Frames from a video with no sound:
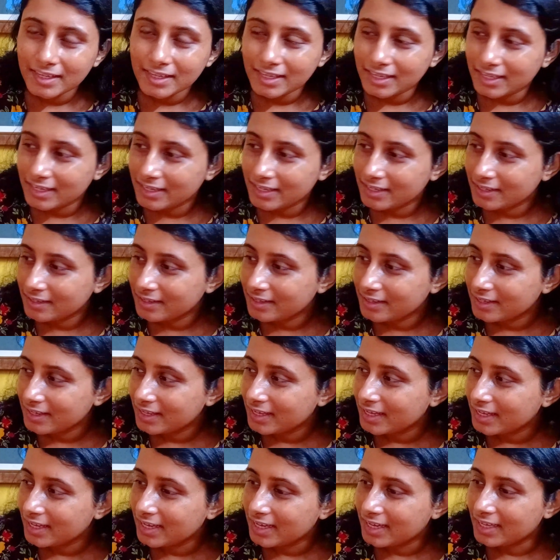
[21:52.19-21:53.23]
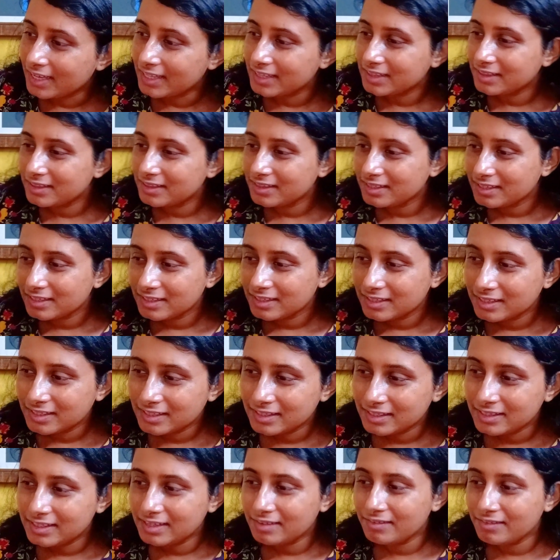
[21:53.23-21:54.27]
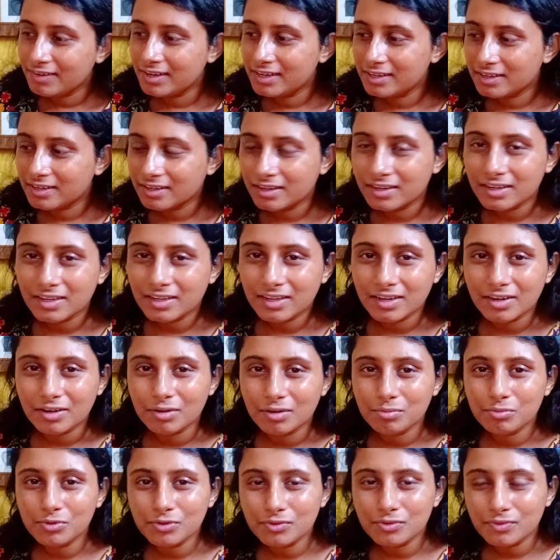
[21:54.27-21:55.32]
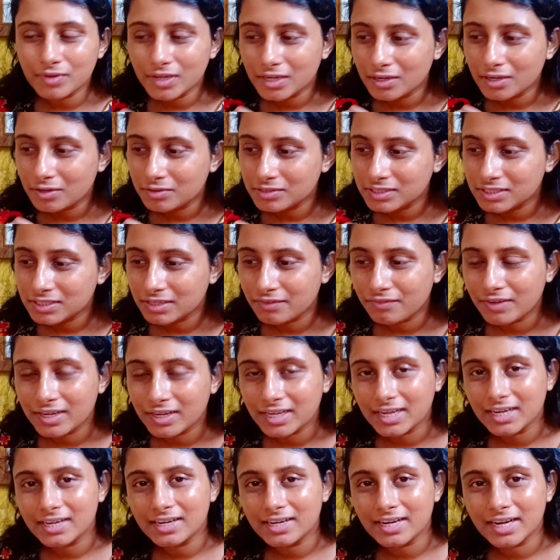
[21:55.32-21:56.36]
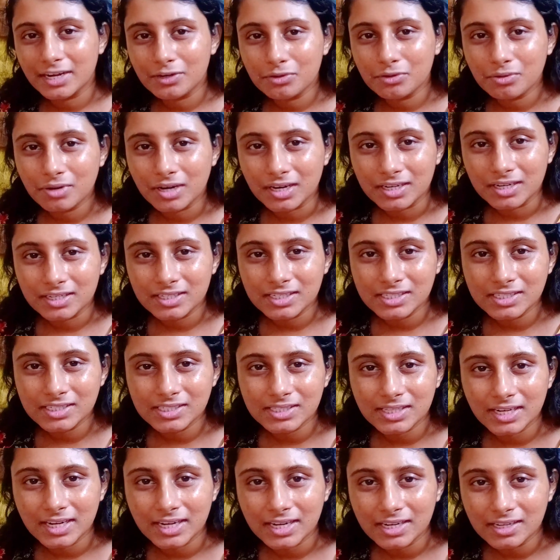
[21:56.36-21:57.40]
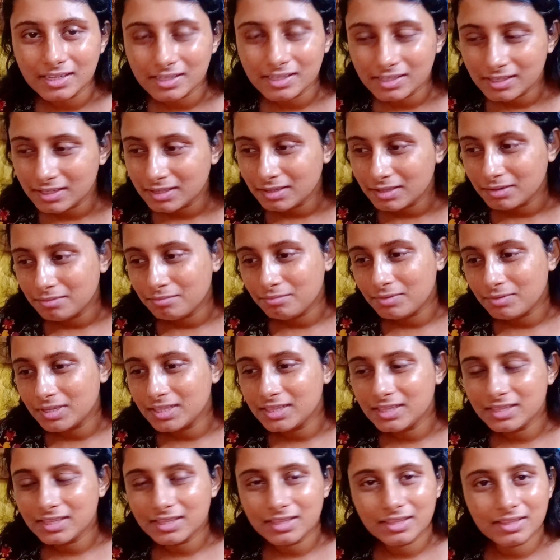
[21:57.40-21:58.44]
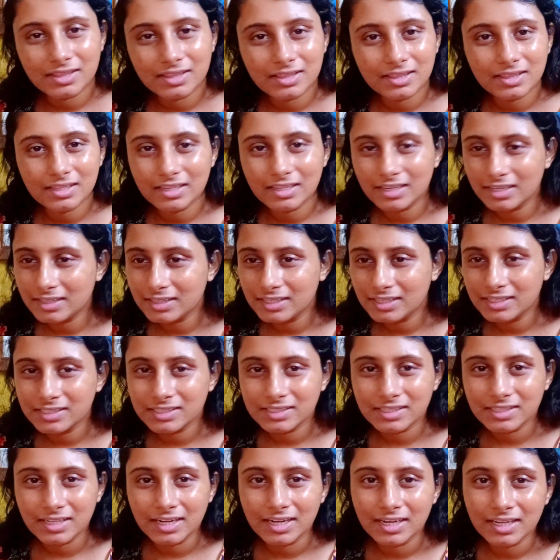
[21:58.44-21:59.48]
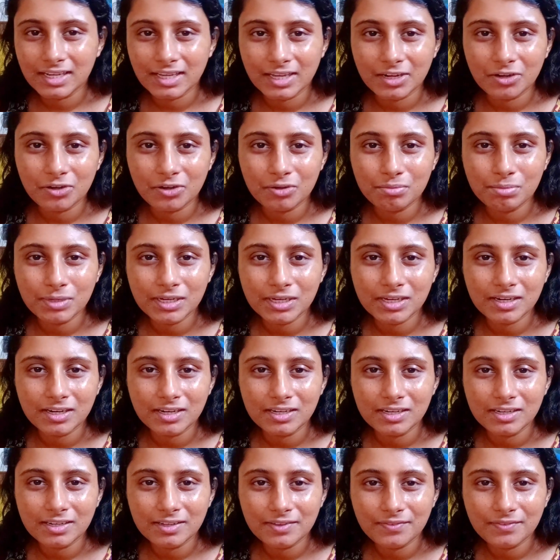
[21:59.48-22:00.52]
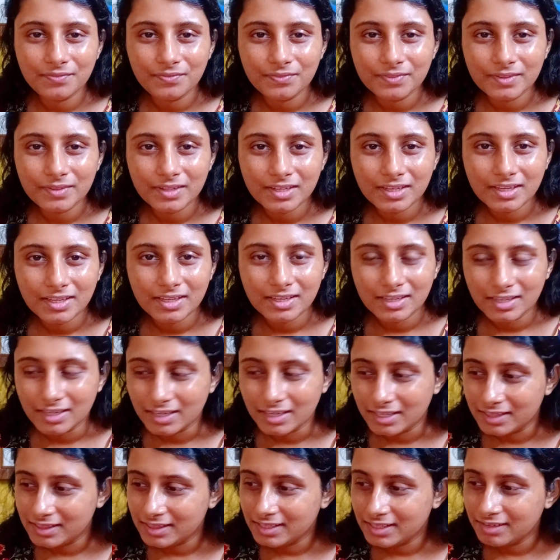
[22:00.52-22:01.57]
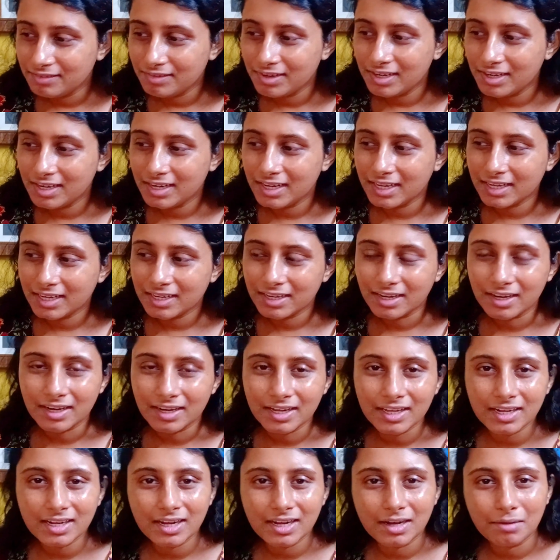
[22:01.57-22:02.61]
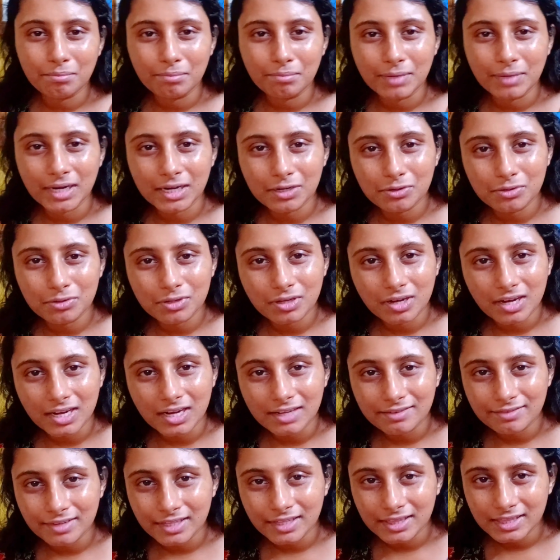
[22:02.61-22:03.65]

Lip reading: you know and they will turn around, move around, someone can try to cut this thread, but this thread cannot be cut, and they will like again come back to your life, and